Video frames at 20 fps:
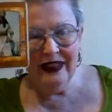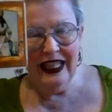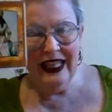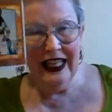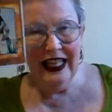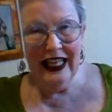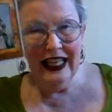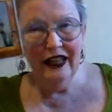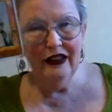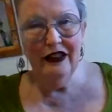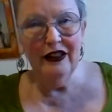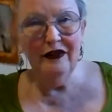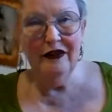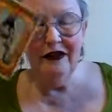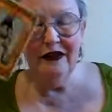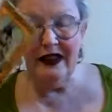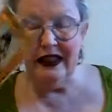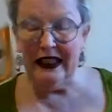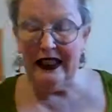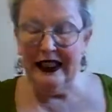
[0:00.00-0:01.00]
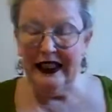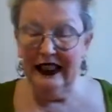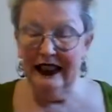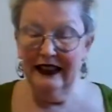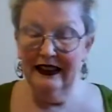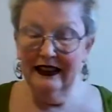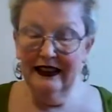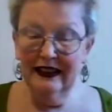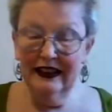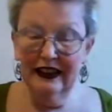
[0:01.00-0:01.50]
Air and
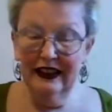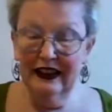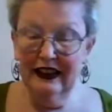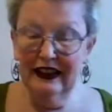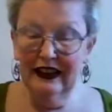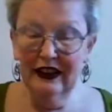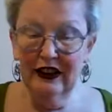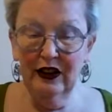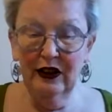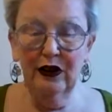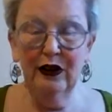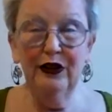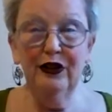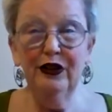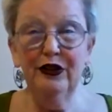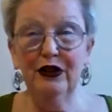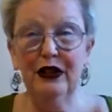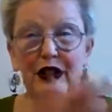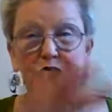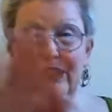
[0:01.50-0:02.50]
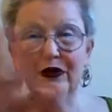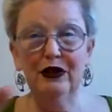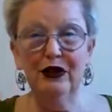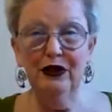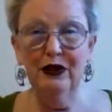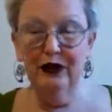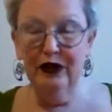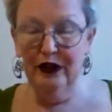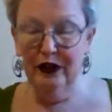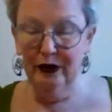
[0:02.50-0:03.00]
fire. All 3 of
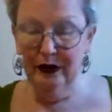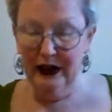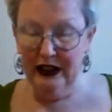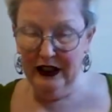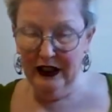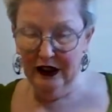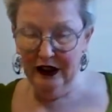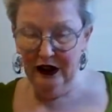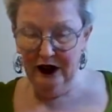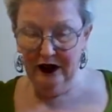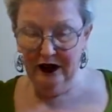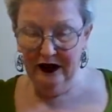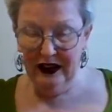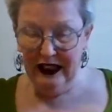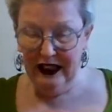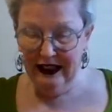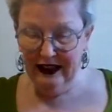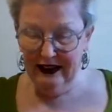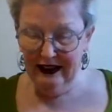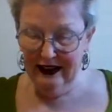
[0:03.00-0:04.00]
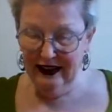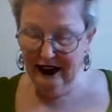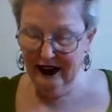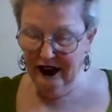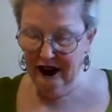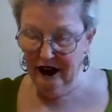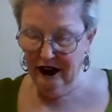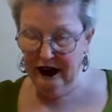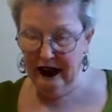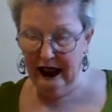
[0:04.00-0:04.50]
you are a mixture of that. That's
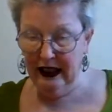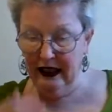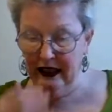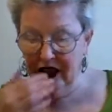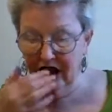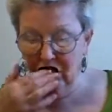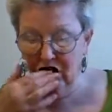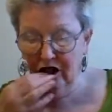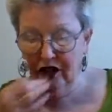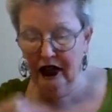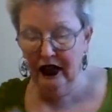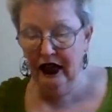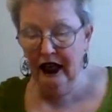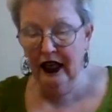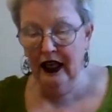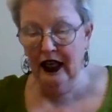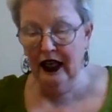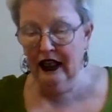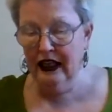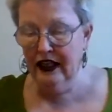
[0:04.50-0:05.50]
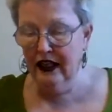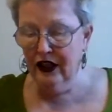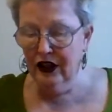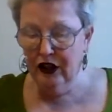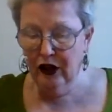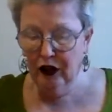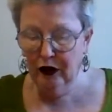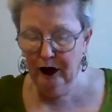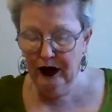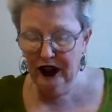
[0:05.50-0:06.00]
so nice. There's
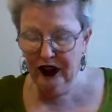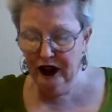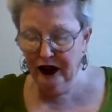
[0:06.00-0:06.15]
so much